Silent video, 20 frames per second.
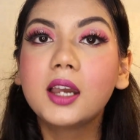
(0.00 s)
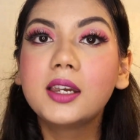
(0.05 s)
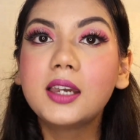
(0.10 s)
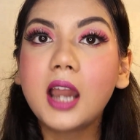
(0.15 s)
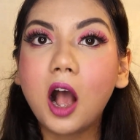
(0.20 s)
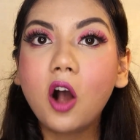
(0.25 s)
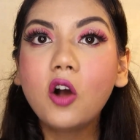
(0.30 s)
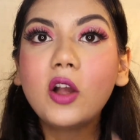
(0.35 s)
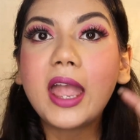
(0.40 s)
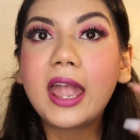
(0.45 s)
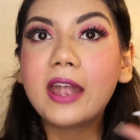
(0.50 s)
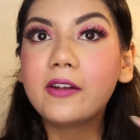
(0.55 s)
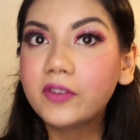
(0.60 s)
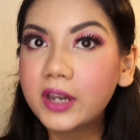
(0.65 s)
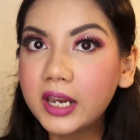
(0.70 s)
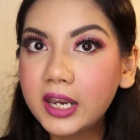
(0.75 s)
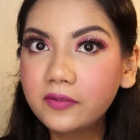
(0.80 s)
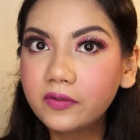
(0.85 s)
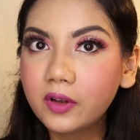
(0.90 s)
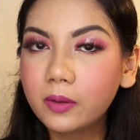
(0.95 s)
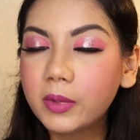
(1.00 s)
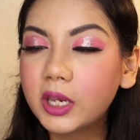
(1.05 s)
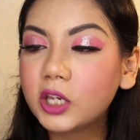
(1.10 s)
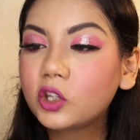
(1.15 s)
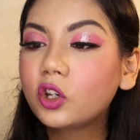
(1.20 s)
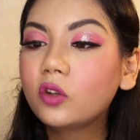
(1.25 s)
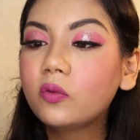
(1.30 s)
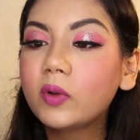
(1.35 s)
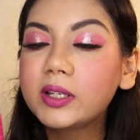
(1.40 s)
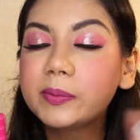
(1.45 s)
Now every
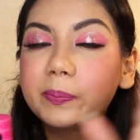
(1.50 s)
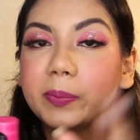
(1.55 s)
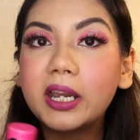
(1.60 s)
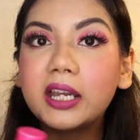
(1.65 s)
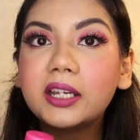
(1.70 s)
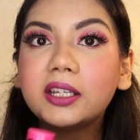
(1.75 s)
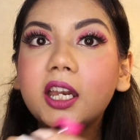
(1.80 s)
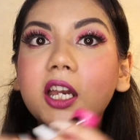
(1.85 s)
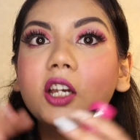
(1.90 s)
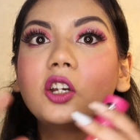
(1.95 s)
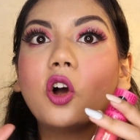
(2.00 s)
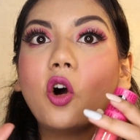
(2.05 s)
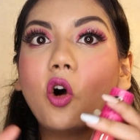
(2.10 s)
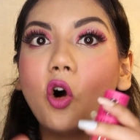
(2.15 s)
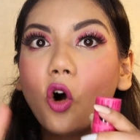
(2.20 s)
information was printed